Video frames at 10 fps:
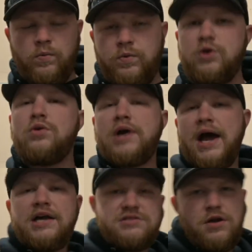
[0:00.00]
you
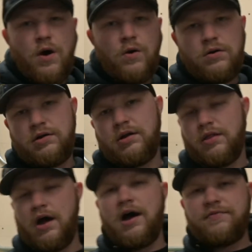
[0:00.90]
guys know,
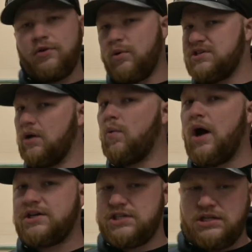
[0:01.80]
for the ones that are
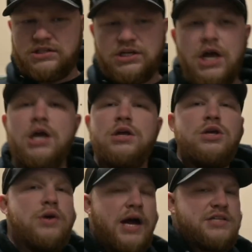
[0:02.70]
watching this,
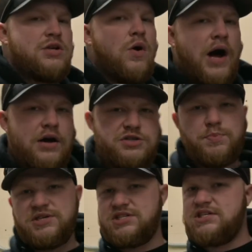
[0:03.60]
you guys know how
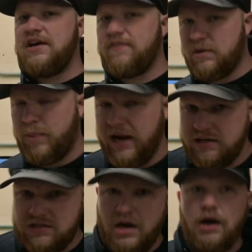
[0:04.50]
specific
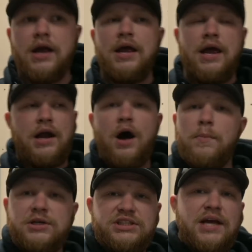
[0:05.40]
pants are and how
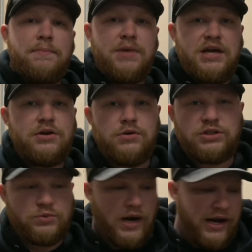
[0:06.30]
much they mean to
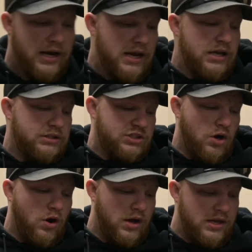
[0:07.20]
us, right?
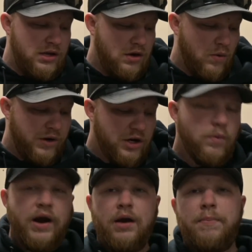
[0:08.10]
So, you know, when you're
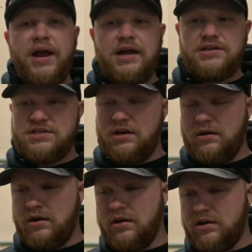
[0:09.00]
wearing pants,
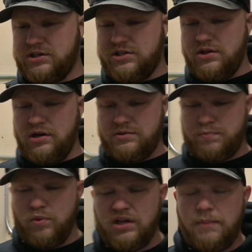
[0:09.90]
and there's
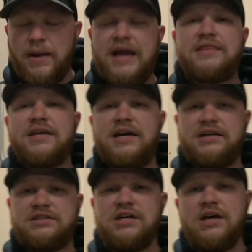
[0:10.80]
really main
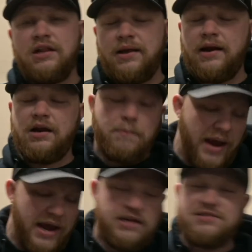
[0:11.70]
things that in a
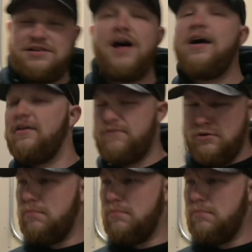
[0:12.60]
man's life,